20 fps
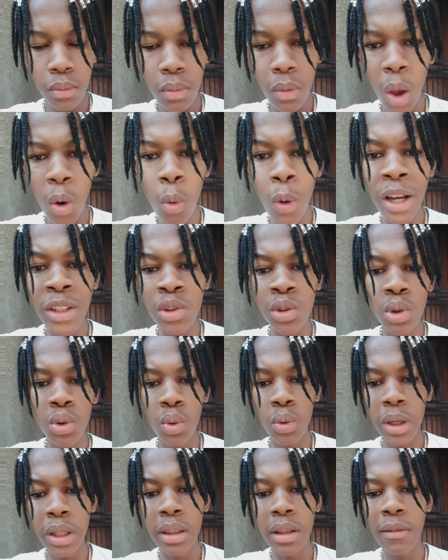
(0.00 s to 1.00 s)
what you
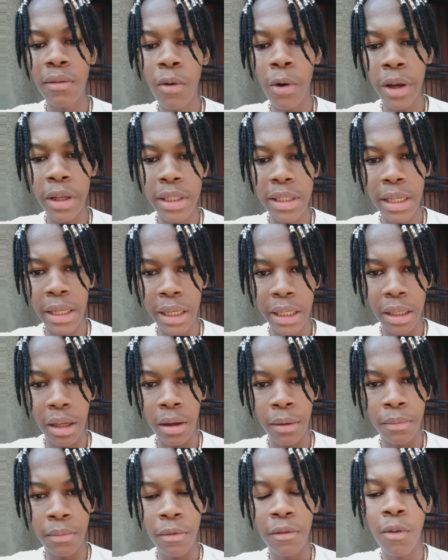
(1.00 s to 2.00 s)
do in the
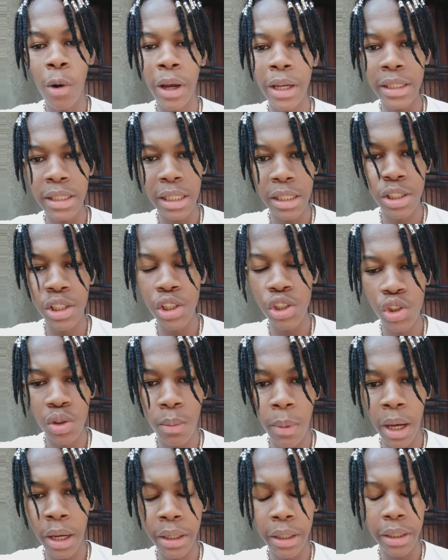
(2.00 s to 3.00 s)
forex exchange
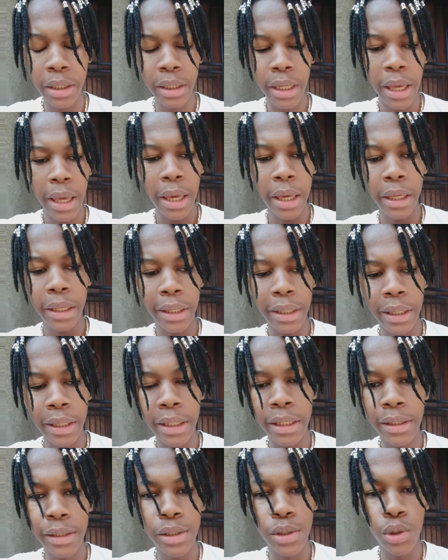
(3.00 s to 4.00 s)
market
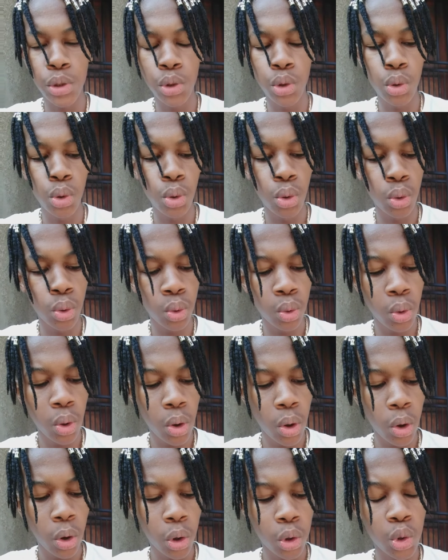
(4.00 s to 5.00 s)
is you
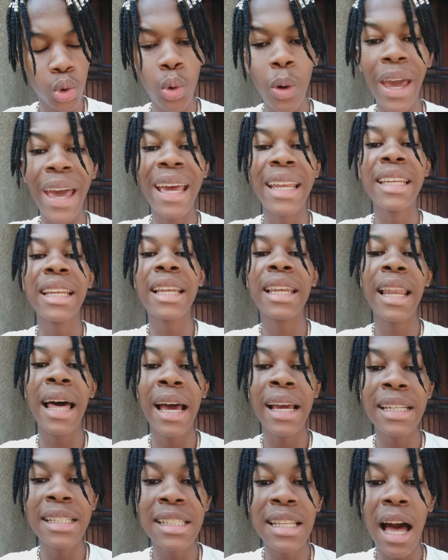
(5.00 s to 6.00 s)

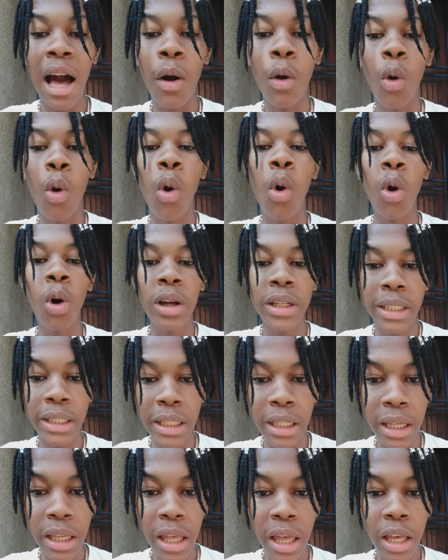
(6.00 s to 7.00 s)
analyze
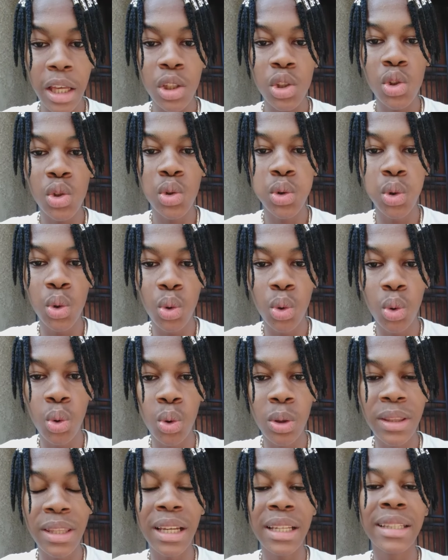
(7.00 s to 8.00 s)
according
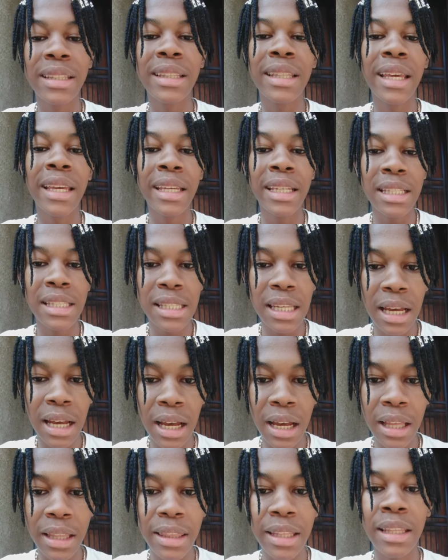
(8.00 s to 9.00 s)
to the
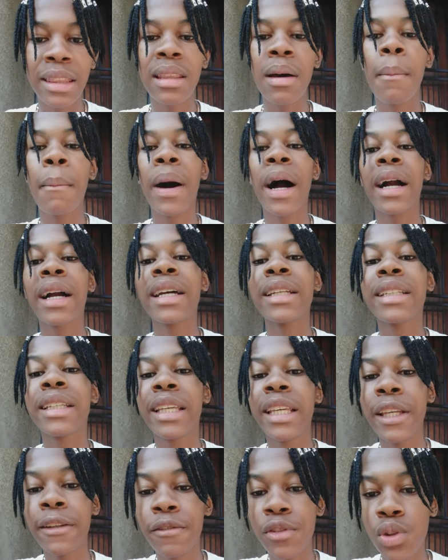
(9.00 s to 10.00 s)
data that the market
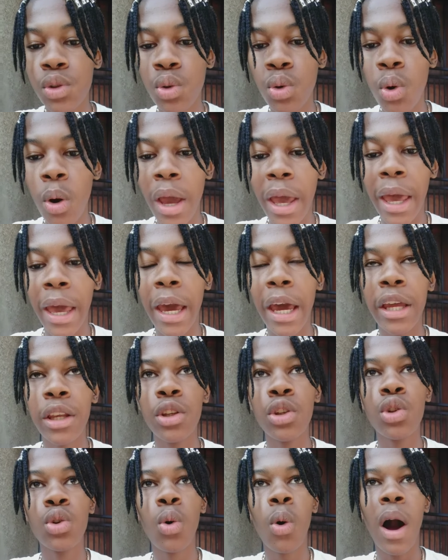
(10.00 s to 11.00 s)
gives you,
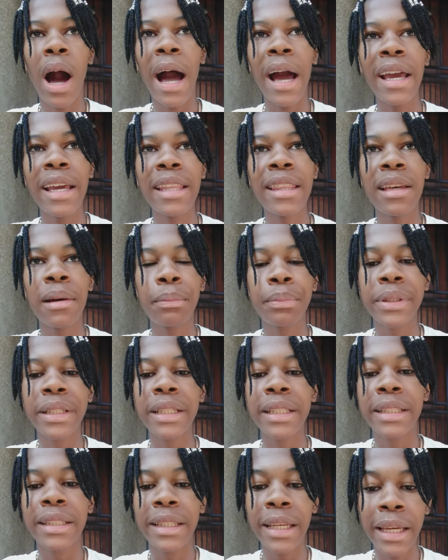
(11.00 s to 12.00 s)
and you either
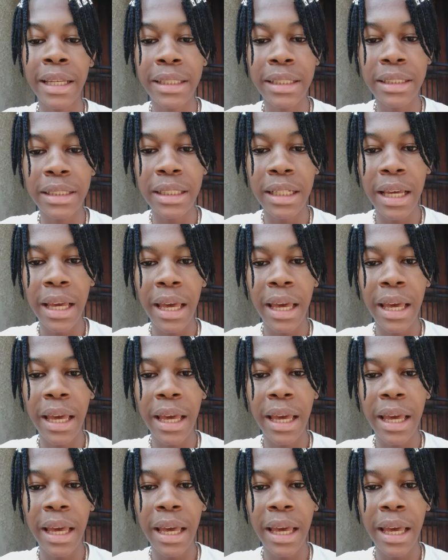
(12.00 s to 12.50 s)
predict